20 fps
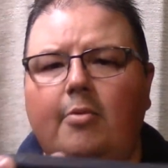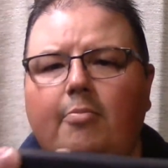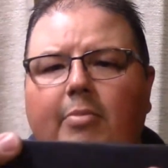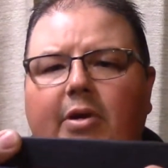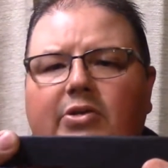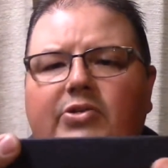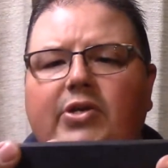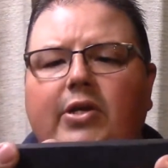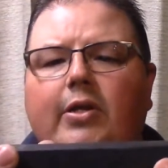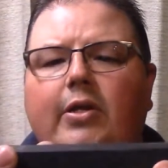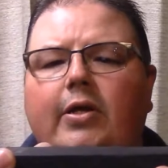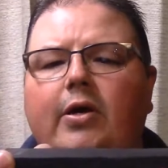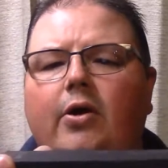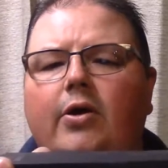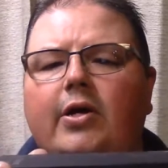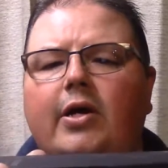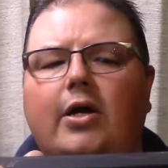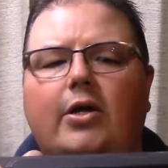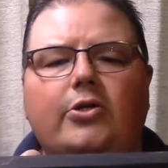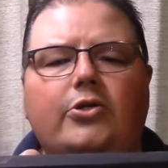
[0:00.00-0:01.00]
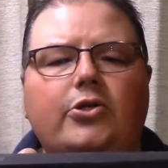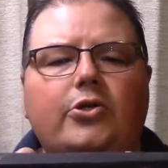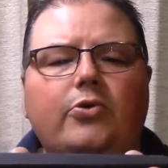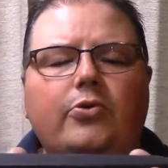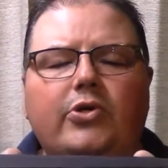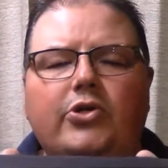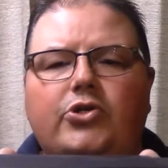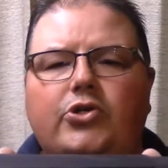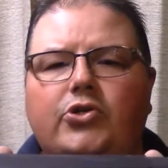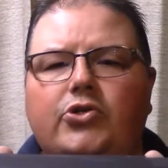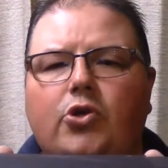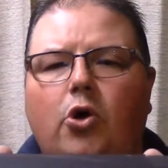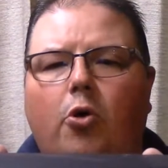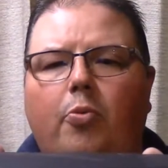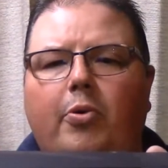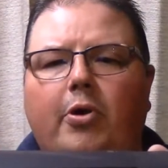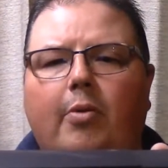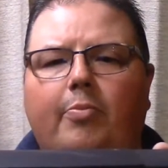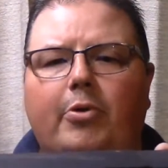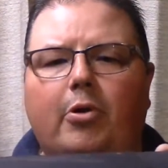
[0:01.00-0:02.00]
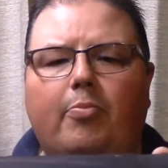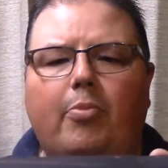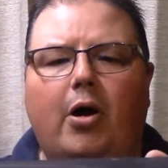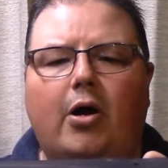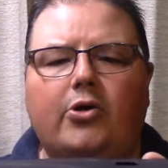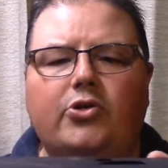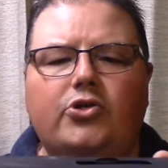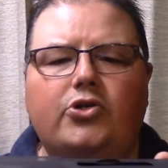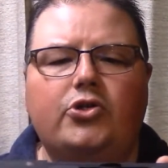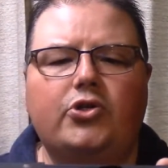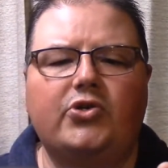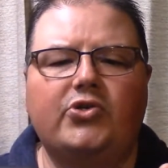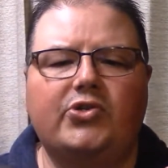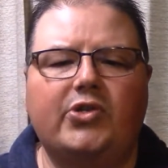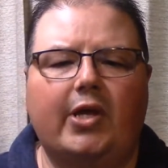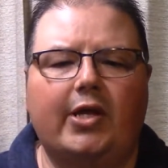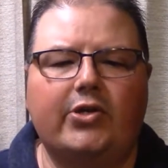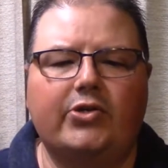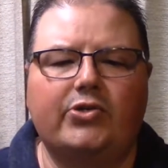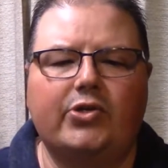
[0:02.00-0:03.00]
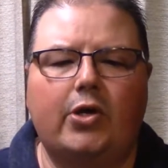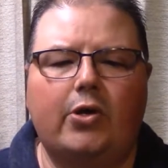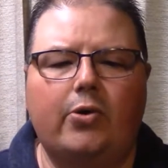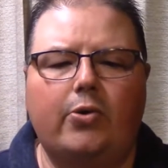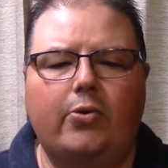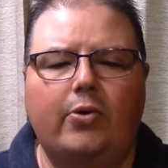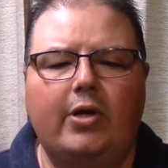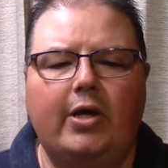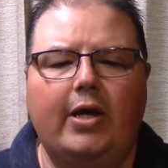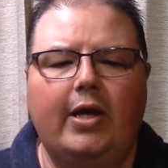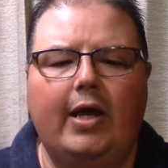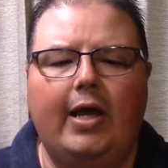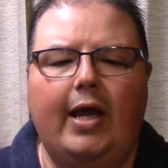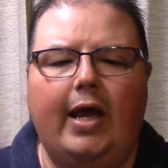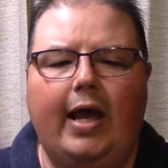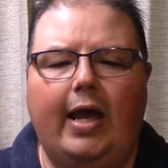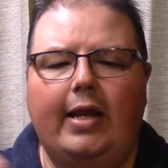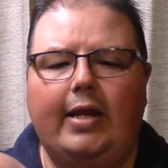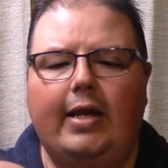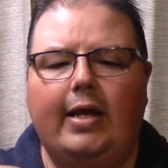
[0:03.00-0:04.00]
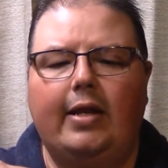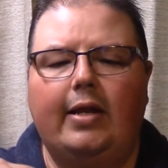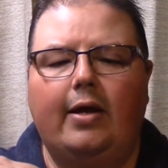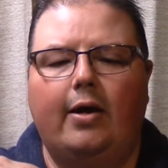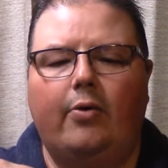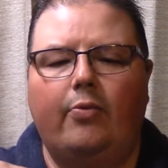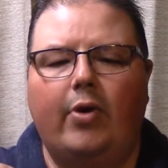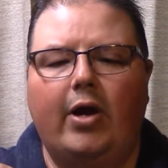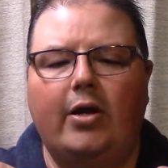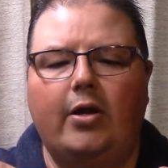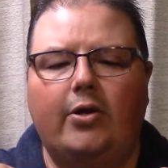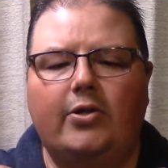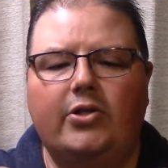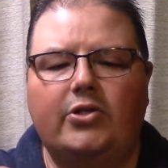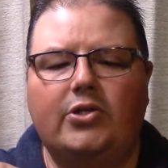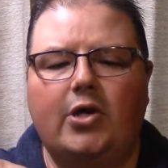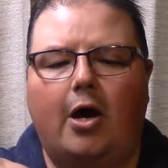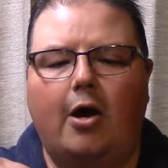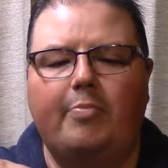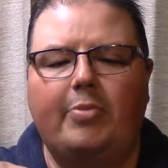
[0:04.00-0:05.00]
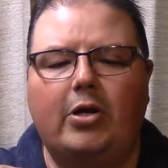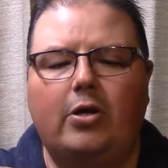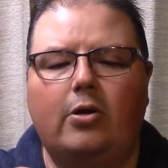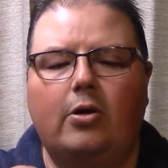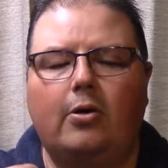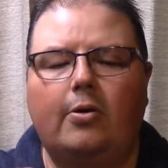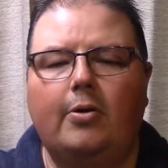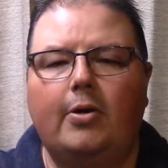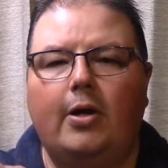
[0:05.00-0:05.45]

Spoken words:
basically all you got to do is just open up your box just like so. And then right on the top here,